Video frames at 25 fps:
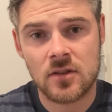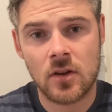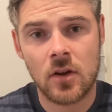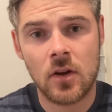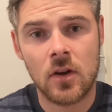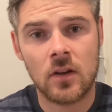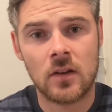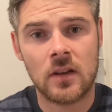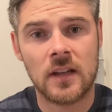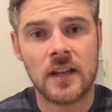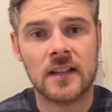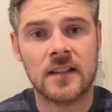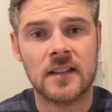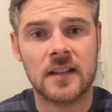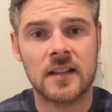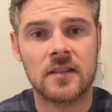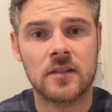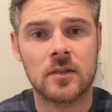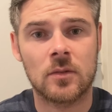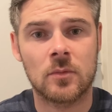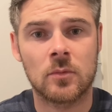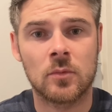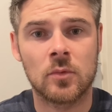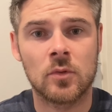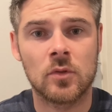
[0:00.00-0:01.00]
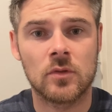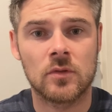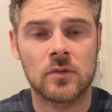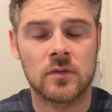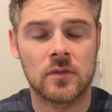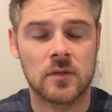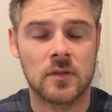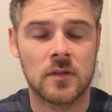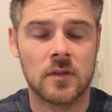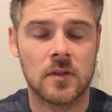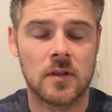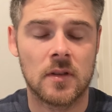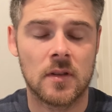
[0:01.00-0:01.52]
all linked into one.
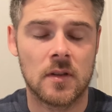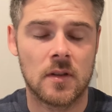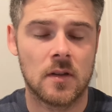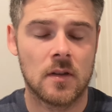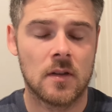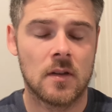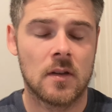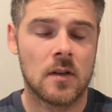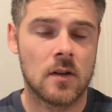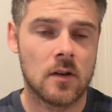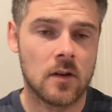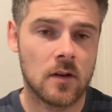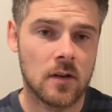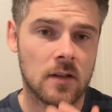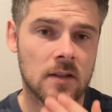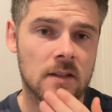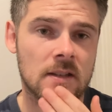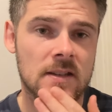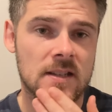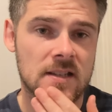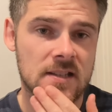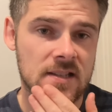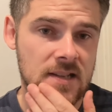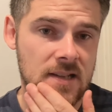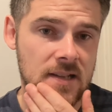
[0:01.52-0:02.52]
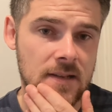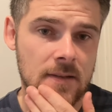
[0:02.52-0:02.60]
All these